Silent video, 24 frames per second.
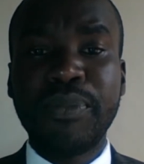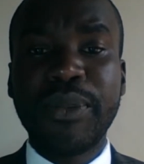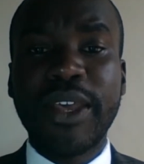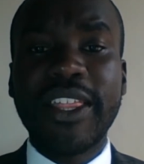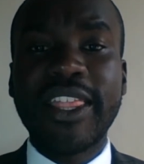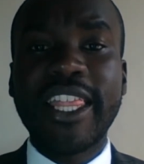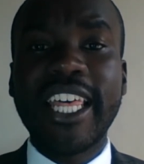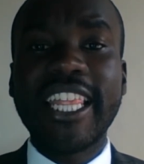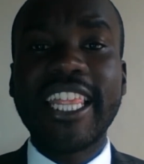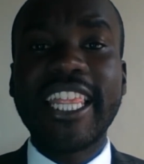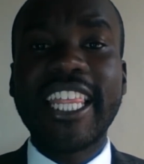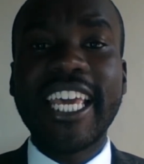
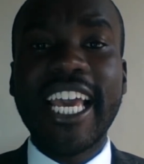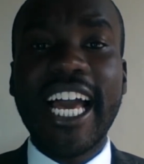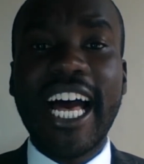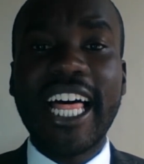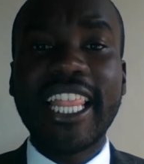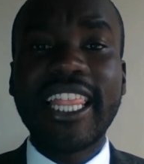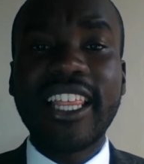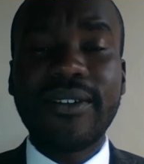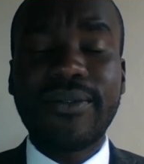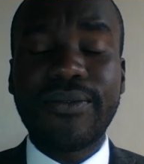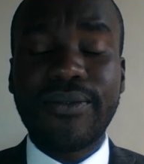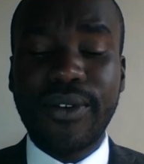Then the
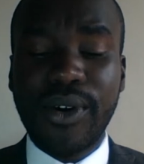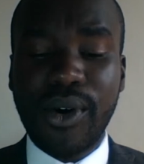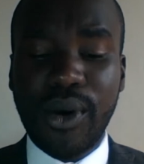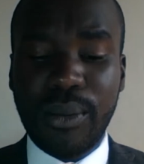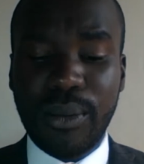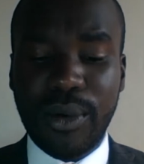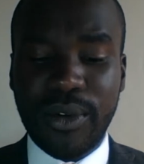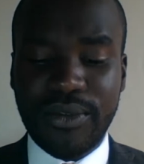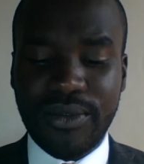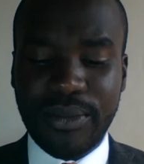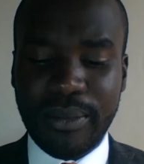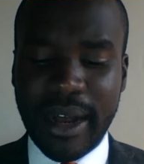other form
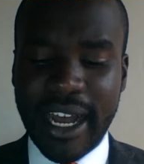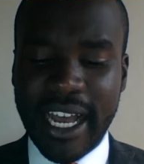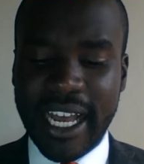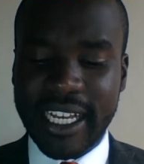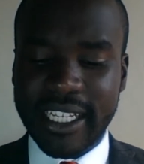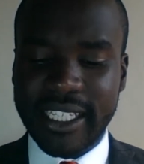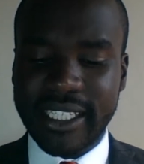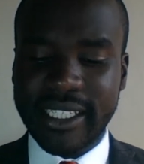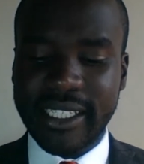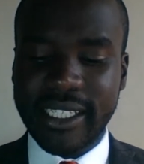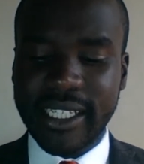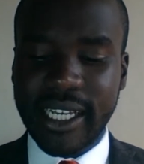of
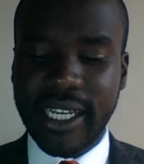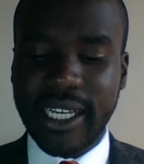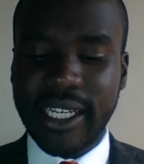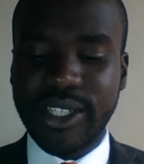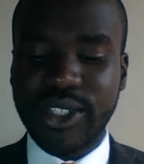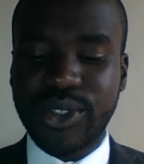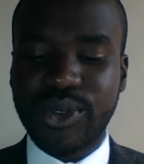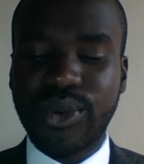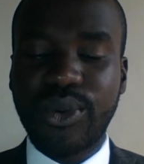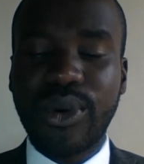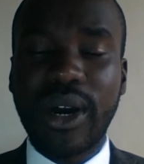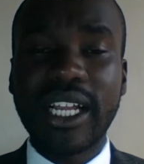bias
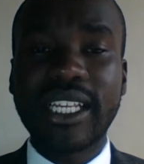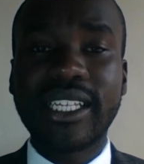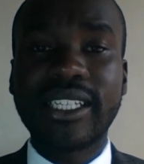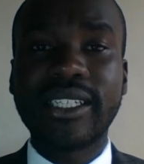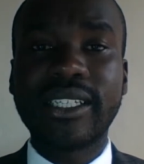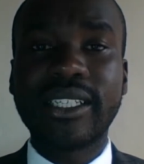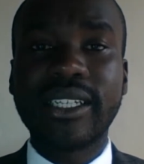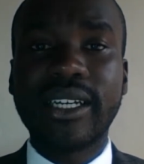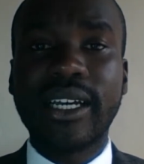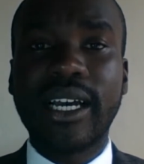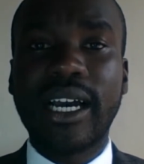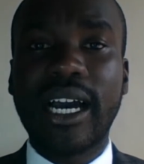is what
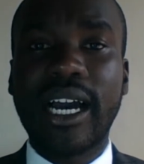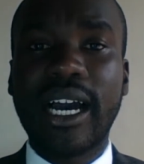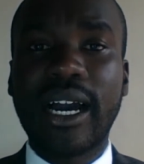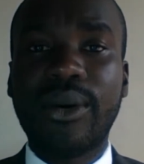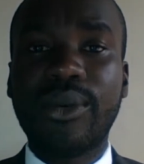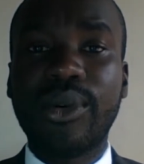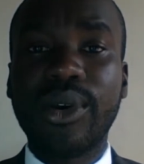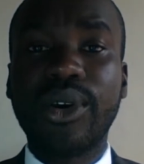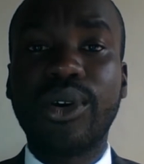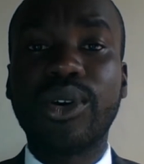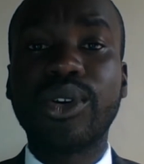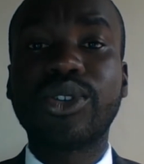
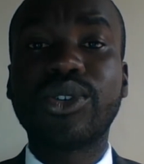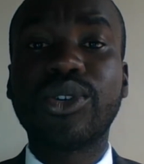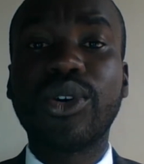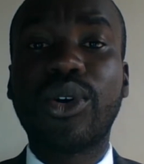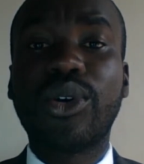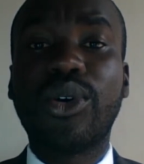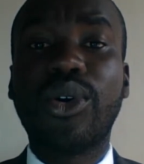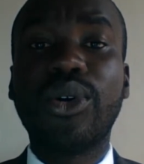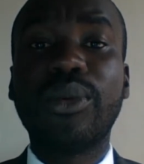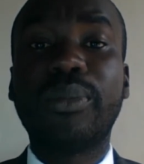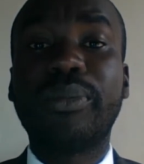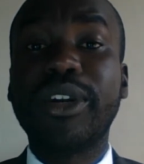we also
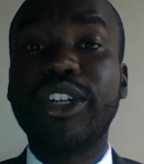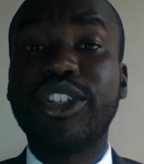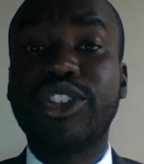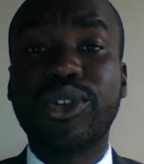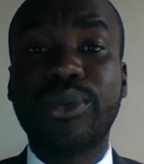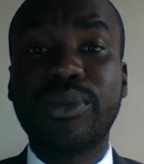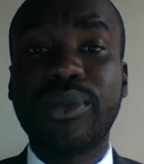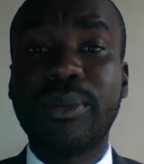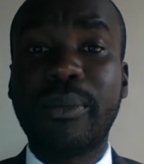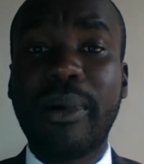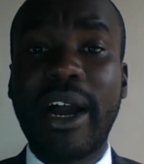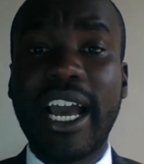call
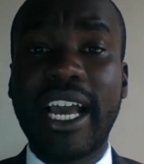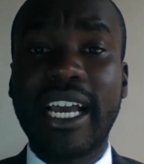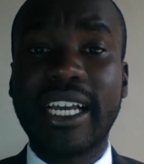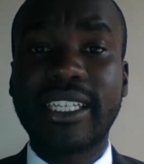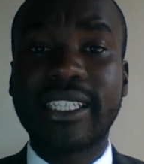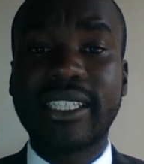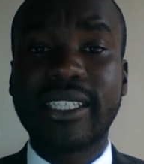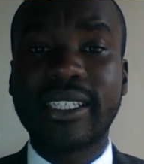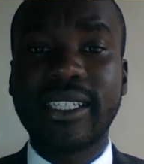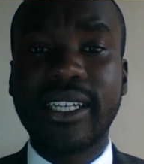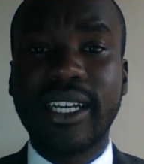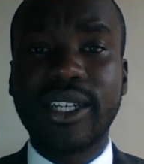presumed
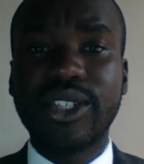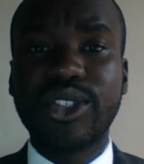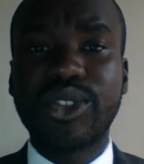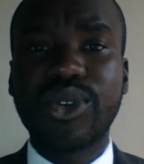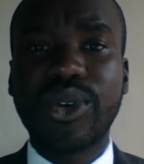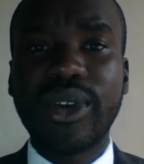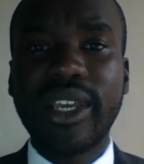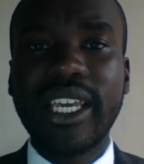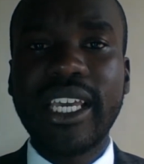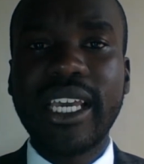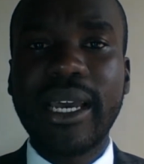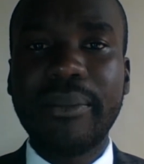bias. So
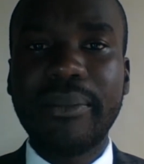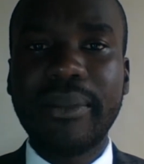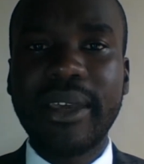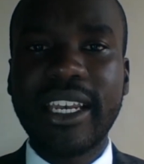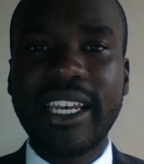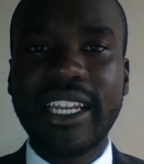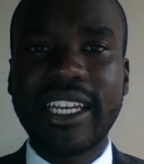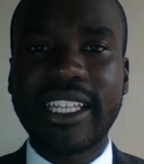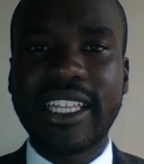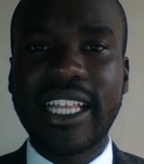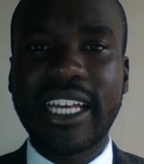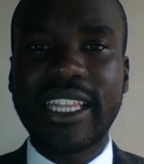here,
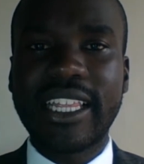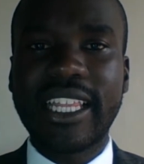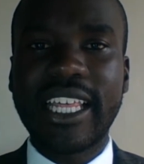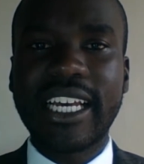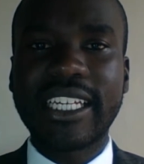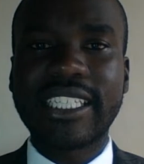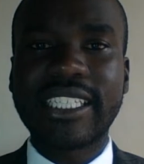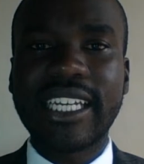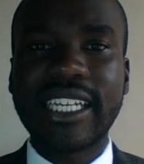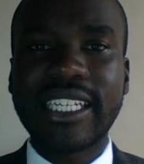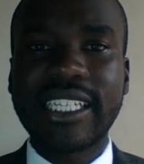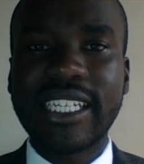meaning that there are
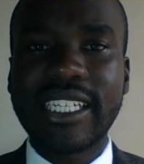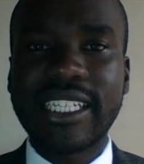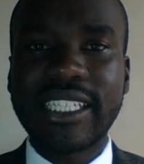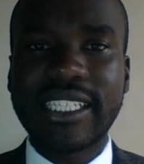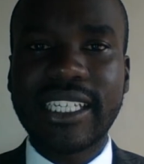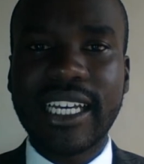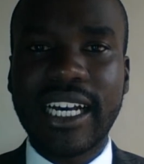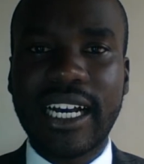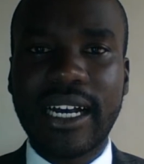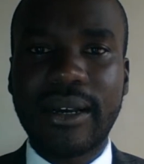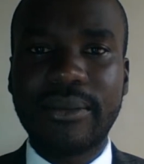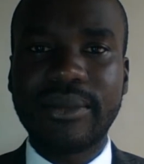certain
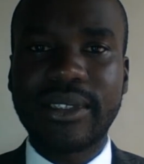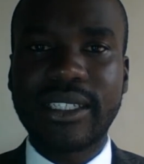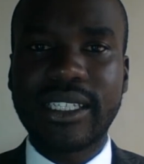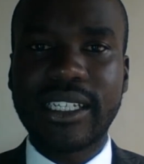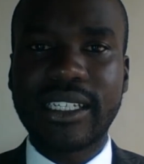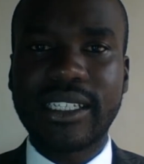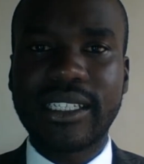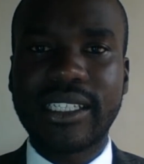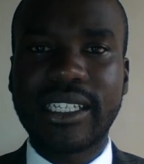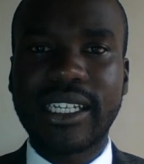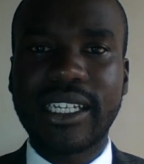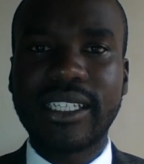
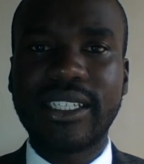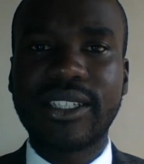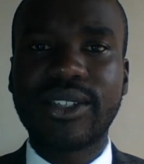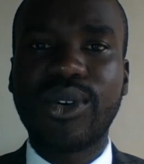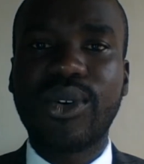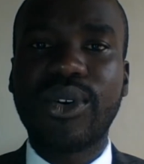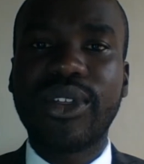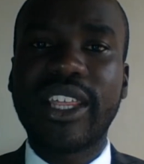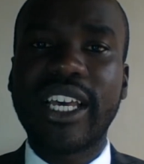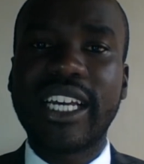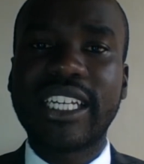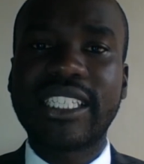circumstances
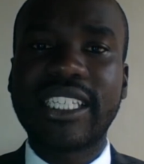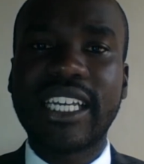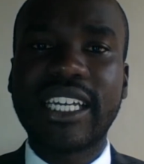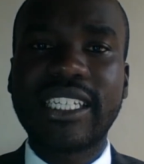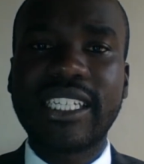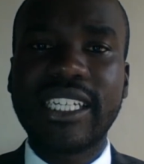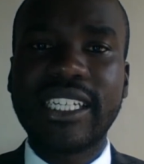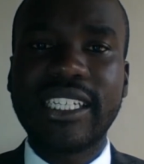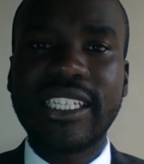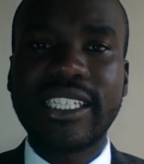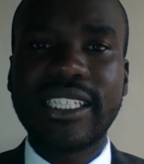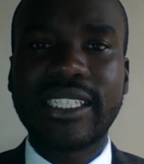or there are
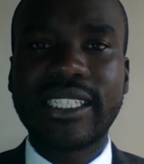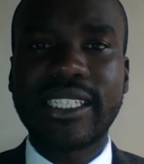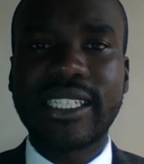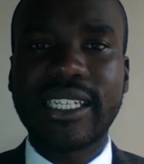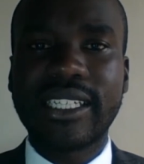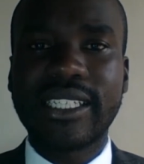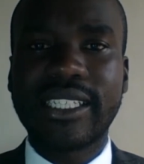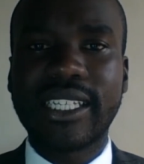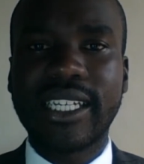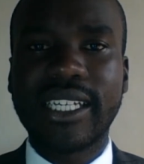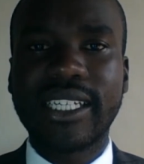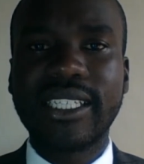certain
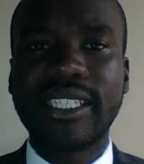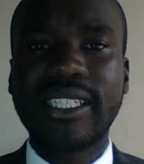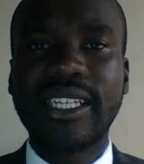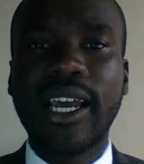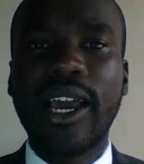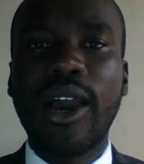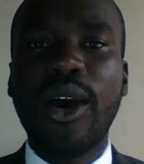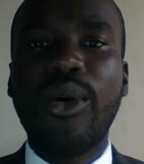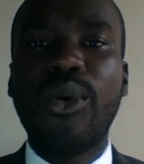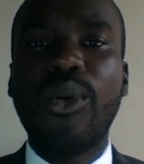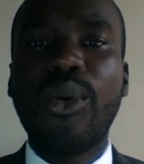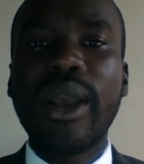instances
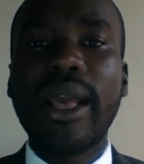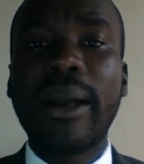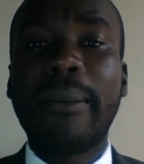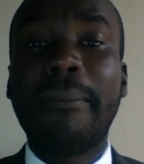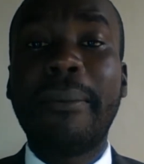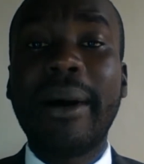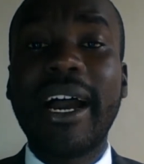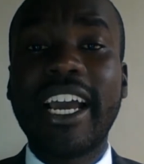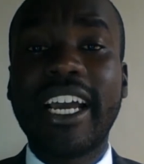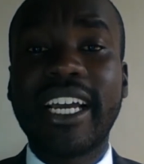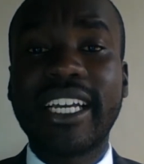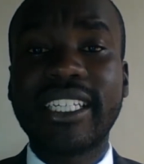where
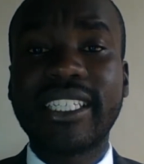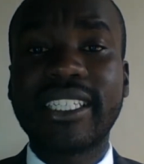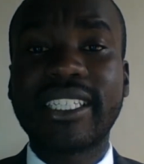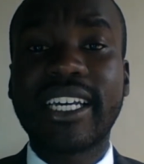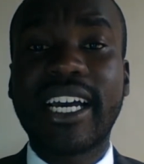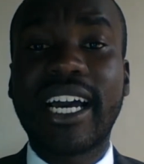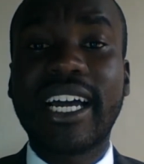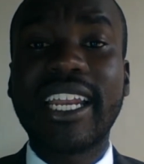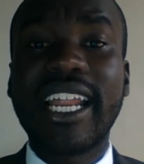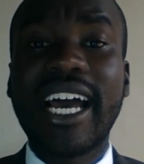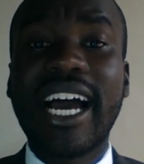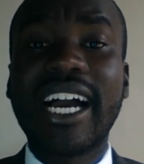bias
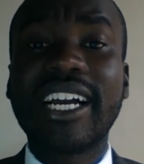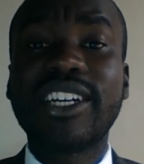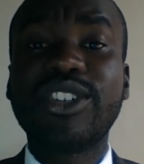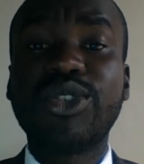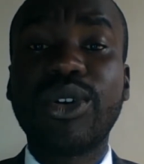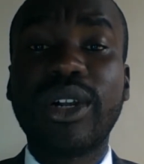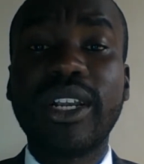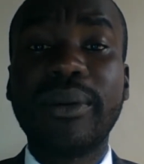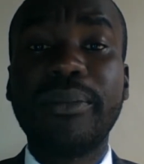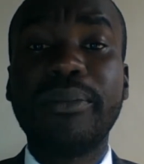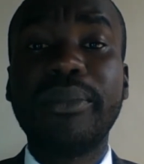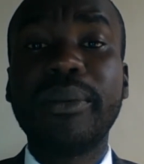can
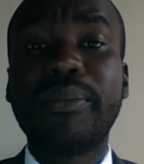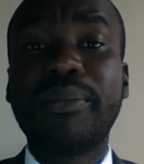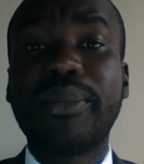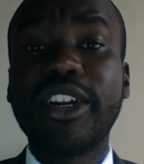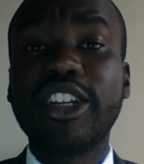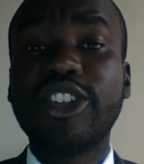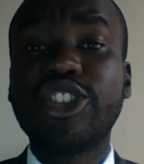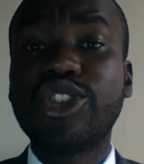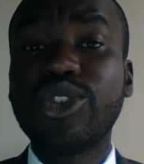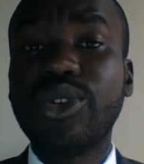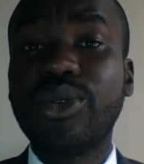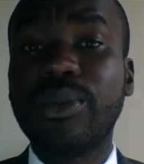actually be
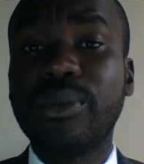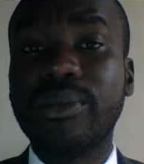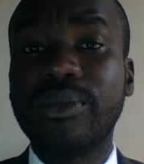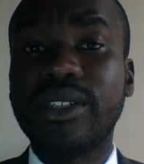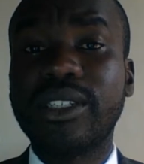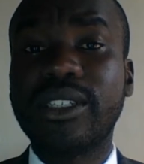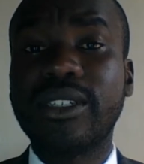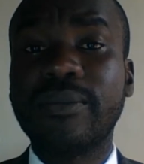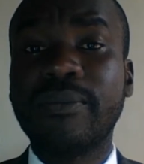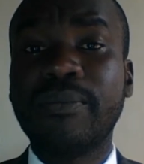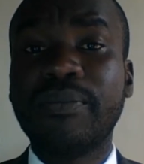presumed.